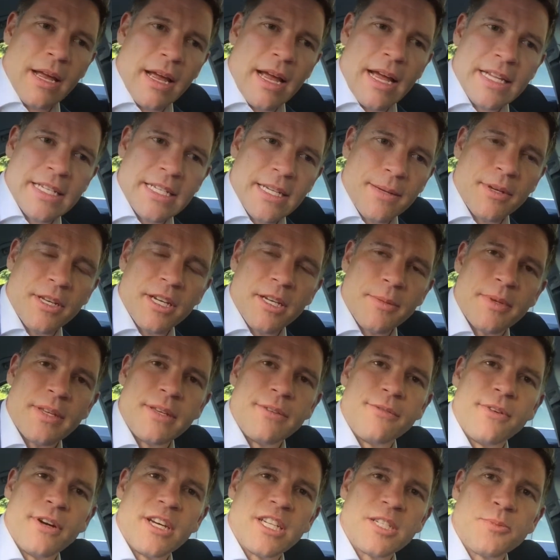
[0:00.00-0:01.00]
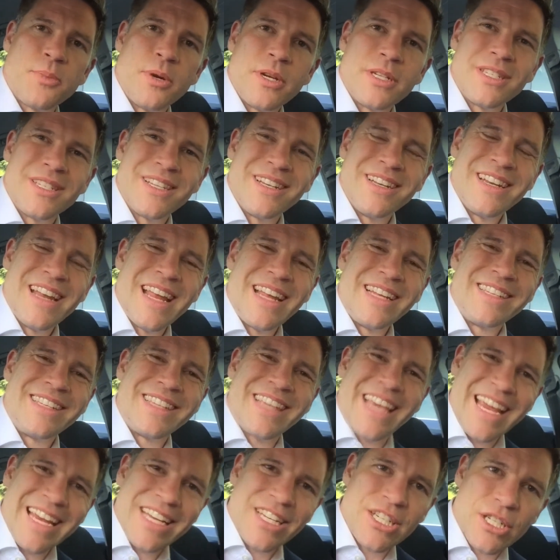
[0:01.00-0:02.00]
as I'm going to be vice president
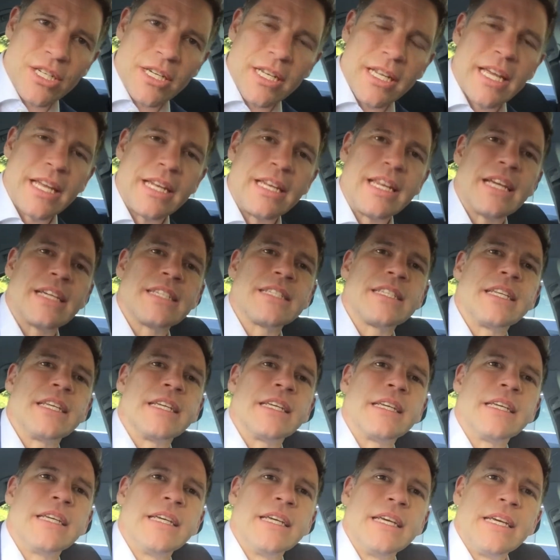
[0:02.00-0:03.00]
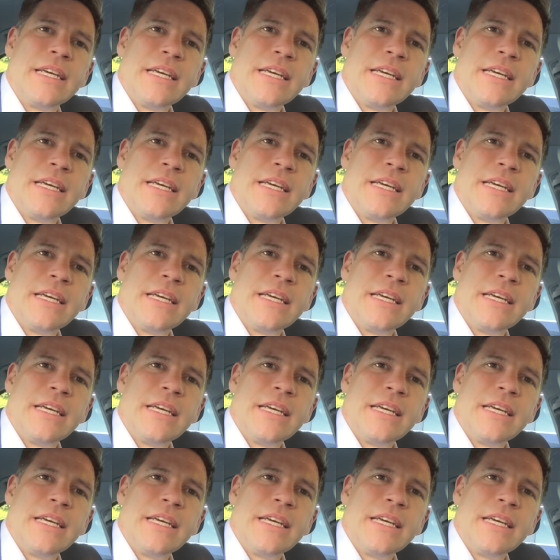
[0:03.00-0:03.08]
education again next year